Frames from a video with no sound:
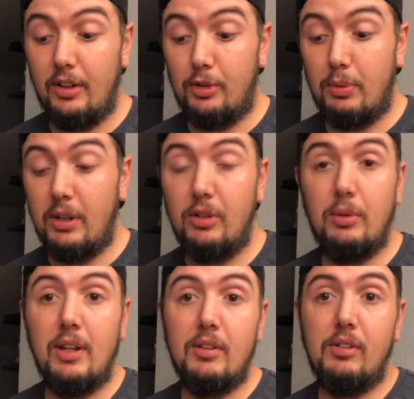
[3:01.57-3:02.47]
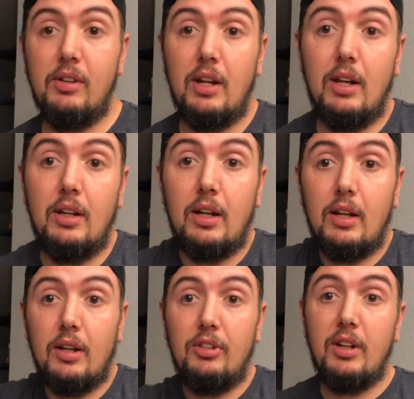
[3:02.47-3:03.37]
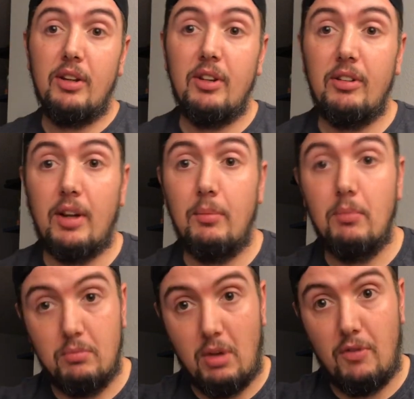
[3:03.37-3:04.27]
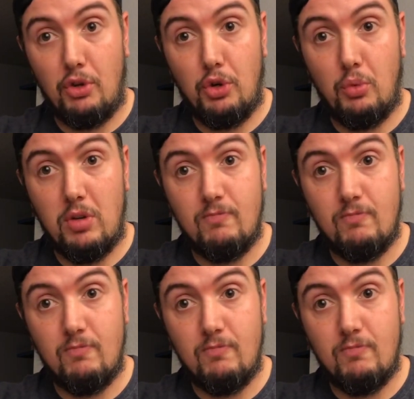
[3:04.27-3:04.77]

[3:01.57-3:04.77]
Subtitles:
experience with this, and I'll see you guys next time. Have a good one.